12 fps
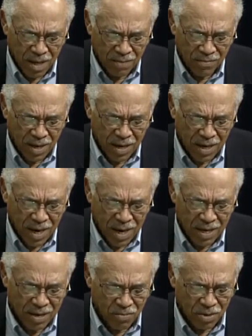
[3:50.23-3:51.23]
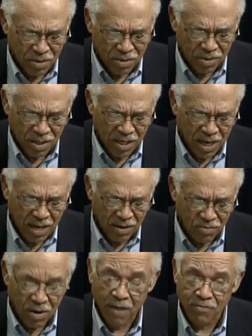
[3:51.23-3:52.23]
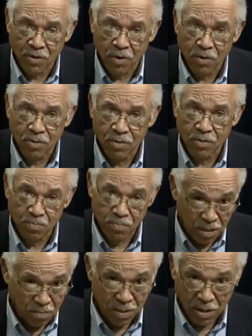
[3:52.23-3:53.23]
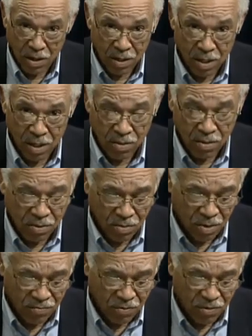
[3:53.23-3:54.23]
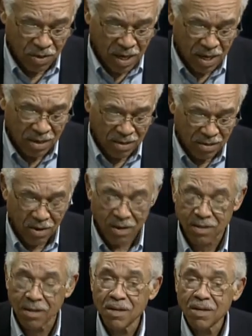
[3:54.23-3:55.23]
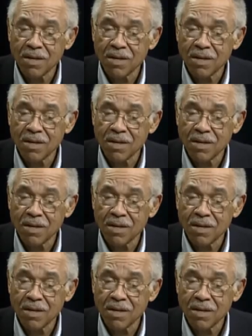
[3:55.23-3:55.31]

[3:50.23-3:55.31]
I've got a guy here with us today who I've known, who's he's been on on the Oregon Voters Digest talking